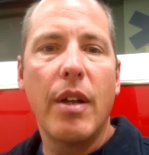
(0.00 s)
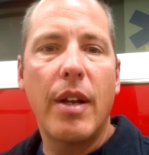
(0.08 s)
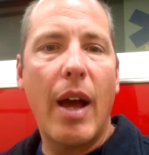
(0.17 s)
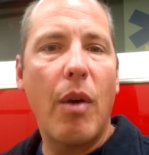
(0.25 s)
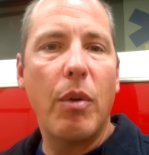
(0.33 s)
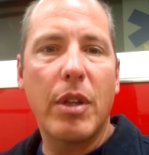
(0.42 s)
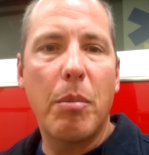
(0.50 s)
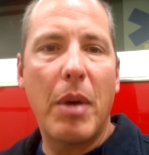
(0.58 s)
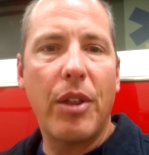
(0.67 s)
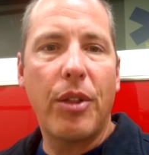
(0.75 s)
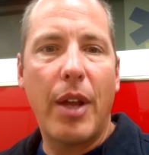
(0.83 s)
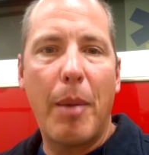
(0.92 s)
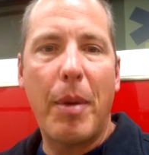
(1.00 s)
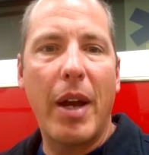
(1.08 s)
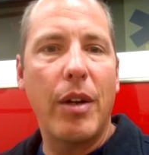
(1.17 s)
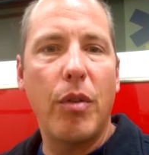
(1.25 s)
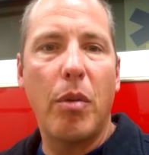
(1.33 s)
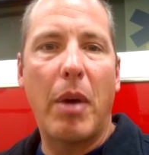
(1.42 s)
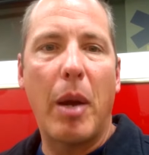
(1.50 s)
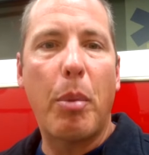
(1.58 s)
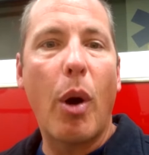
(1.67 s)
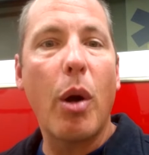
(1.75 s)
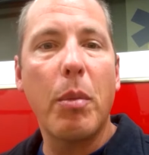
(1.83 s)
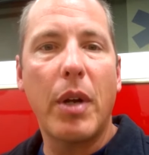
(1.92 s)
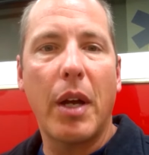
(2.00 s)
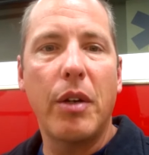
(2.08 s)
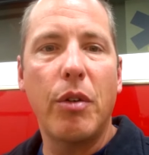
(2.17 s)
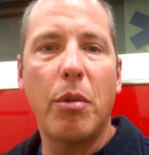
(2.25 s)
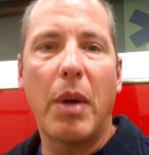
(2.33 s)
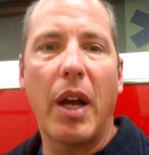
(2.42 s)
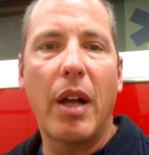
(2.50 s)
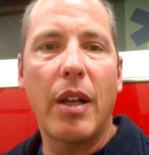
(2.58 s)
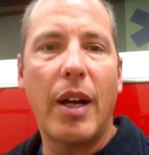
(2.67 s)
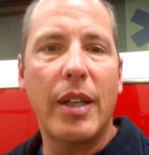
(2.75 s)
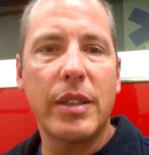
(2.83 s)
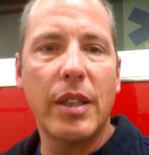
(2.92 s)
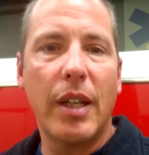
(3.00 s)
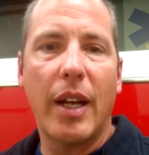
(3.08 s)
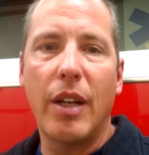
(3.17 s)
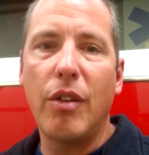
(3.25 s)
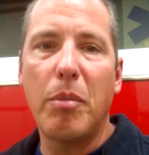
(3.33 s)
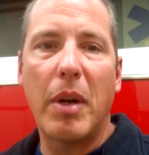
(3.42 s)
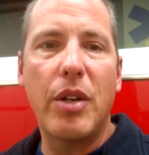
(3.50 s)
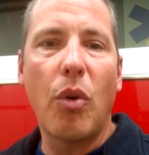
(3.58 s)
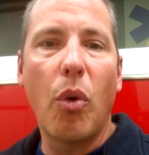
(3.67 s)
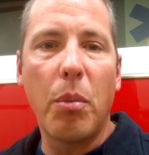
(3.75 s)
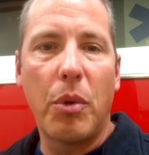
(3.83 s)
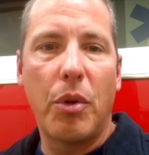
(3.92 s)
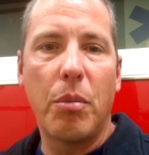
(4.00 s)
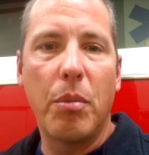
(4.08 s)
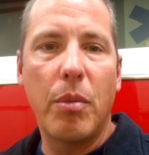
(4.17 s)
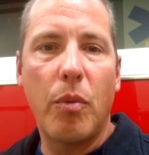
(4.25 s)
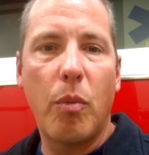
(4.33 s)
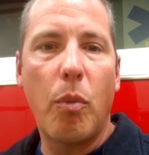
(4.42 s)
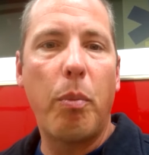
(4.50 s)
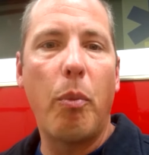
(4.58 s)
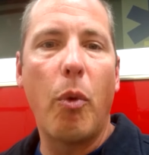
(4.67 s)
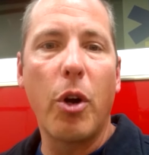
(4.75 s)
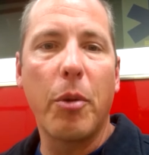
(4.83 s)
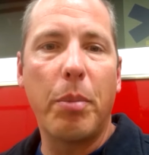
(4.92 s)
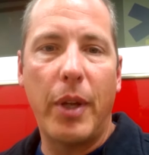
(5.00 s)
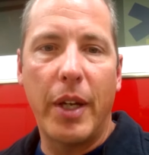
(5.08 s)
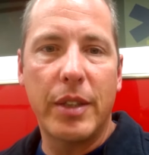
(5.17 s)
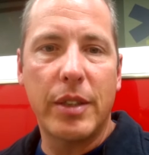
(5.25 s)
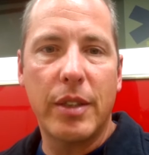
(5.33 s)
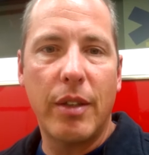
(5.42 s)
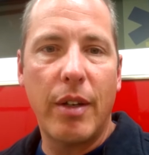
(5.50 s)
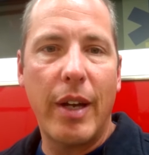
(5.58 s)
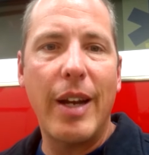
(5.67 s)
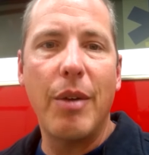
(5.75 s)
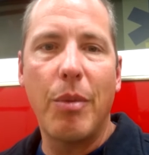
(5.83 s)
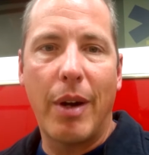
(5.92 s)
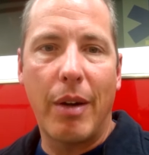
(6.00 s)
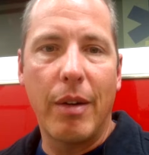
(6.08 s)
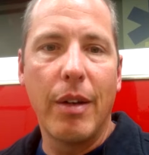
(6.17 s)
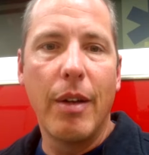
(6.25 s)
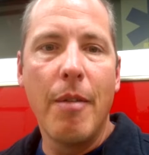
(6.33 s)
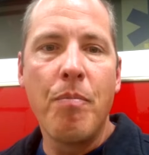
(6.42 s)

now with the meth lab I can do it in my apartment, I can do it in my closet, I can do it in my dorm room, workplace, anywhere.